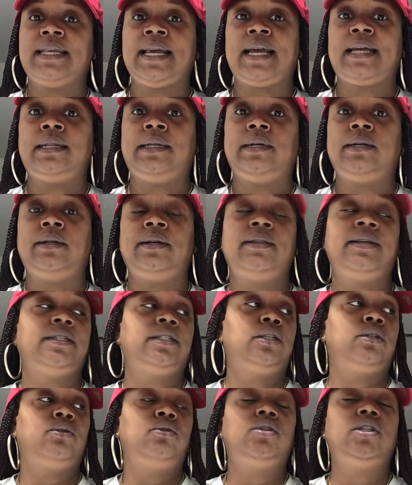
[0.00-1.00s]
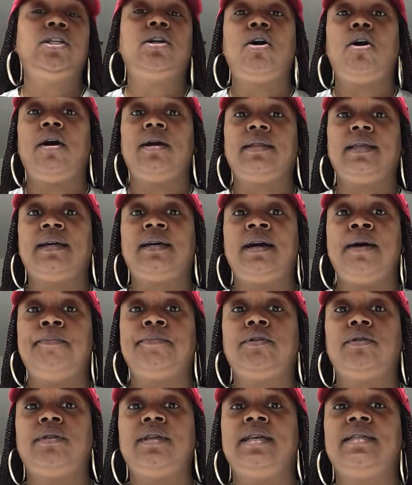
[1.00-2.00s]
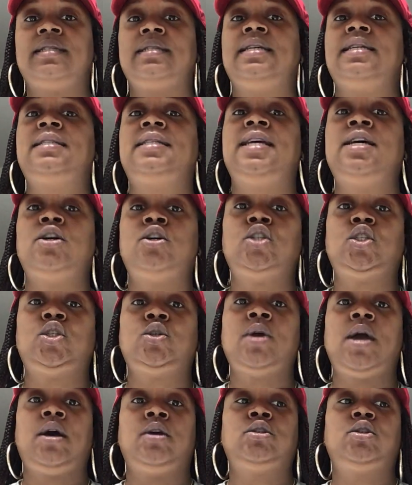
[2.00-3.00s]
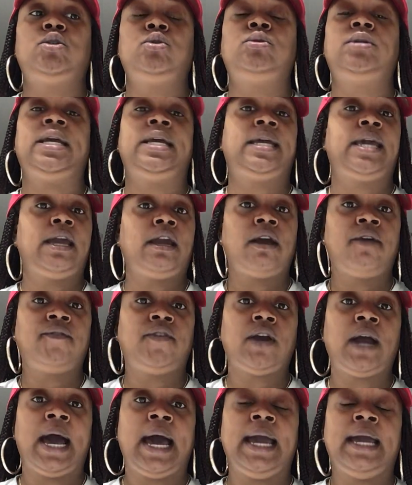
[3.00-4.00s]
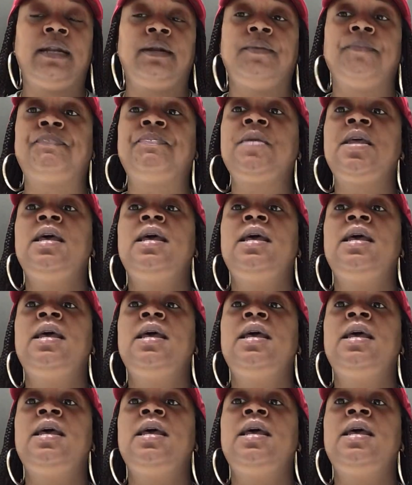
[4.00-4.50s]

that clearly there's a Gucci card that comes with this and it tells you how to take care of your item.